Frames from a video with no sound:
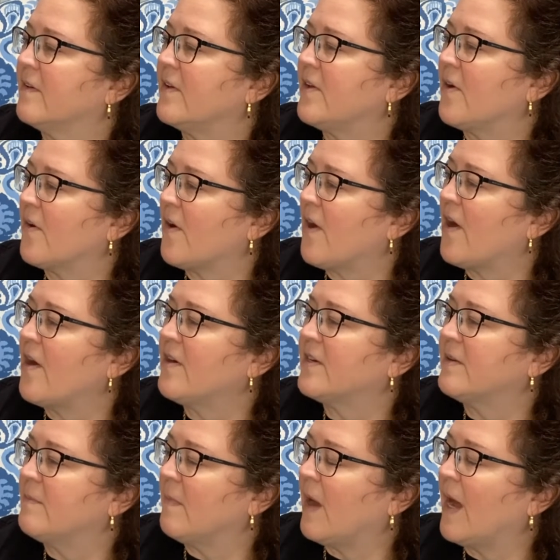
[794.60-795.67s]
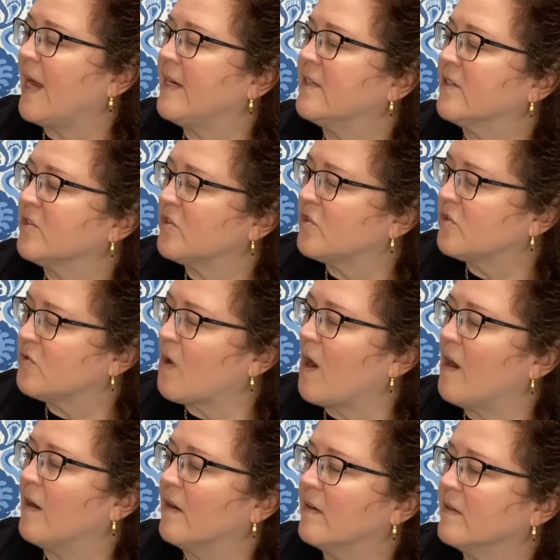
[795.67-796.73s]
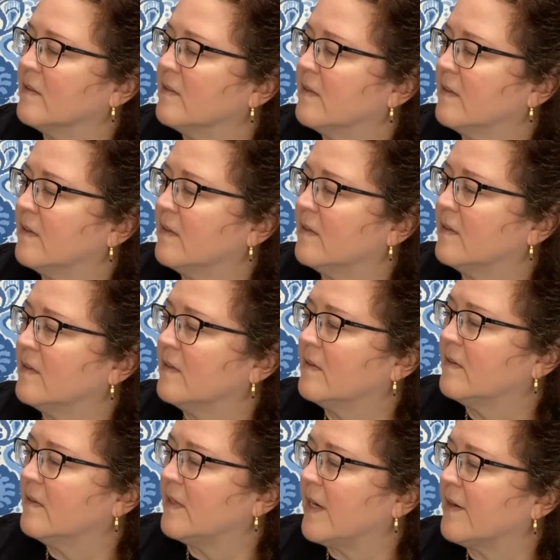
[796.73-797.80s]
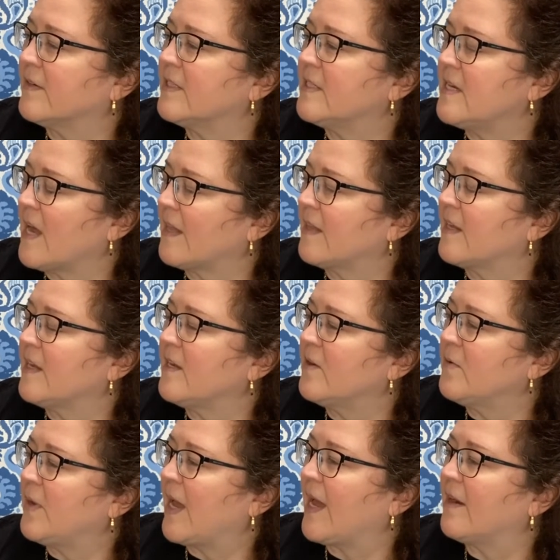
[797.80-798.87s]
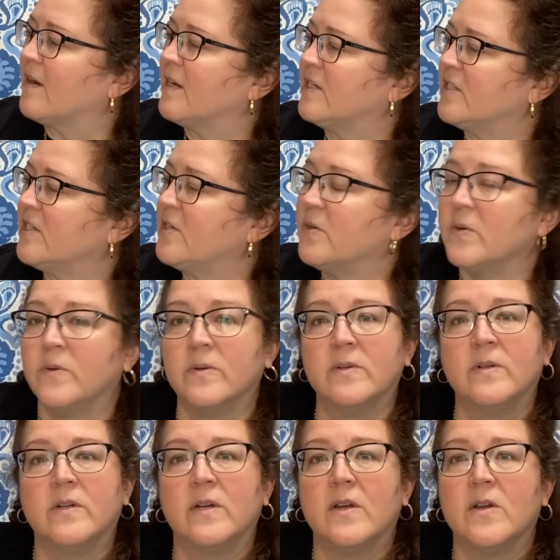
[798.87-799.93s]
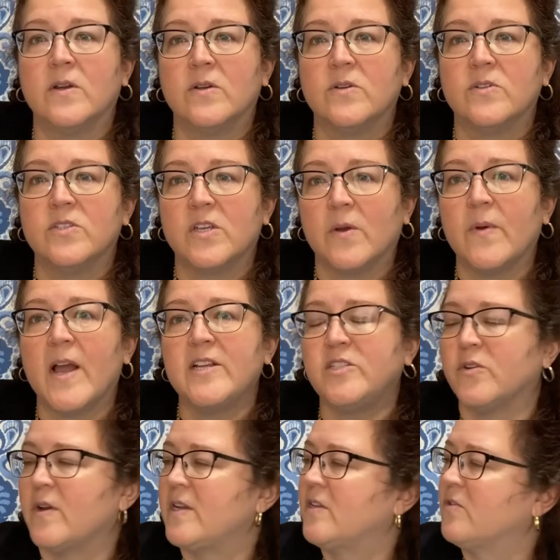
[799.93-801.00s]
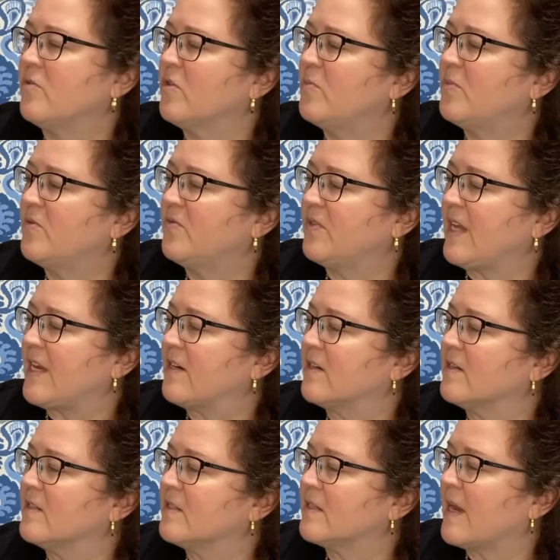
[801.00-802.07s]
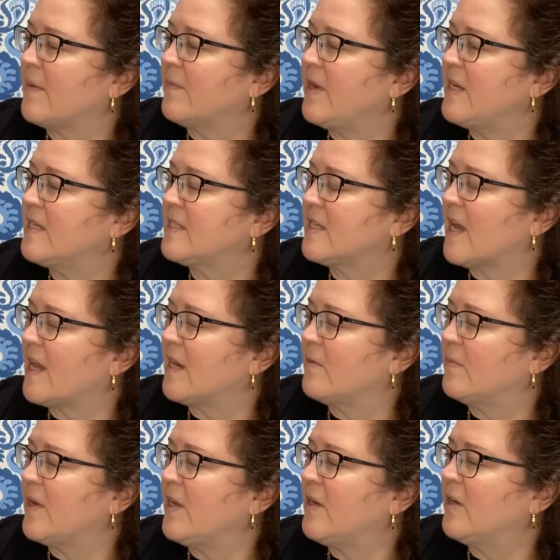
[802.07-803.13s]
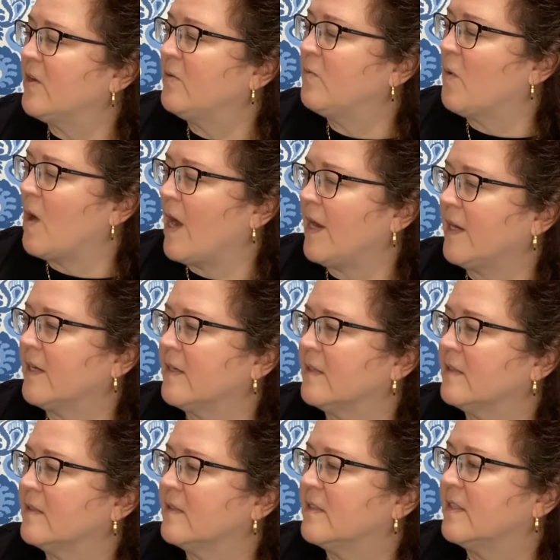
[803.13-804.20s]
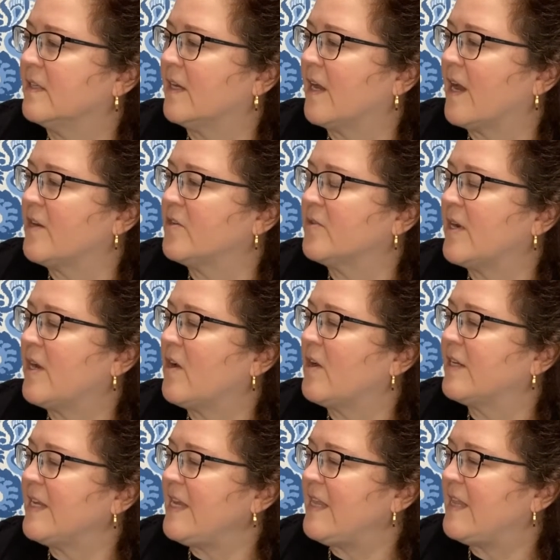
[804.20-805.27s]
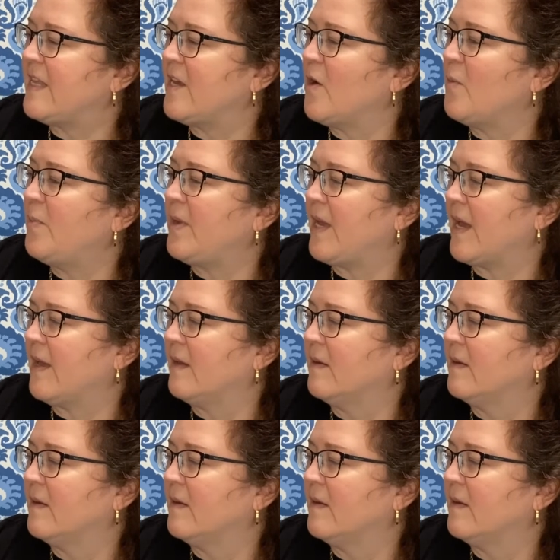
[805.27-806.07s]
Your heart and mind are strong. There is nothing you cannot do." So I joined a group of leaders, and we decided we could walk to the country called Ethiopia.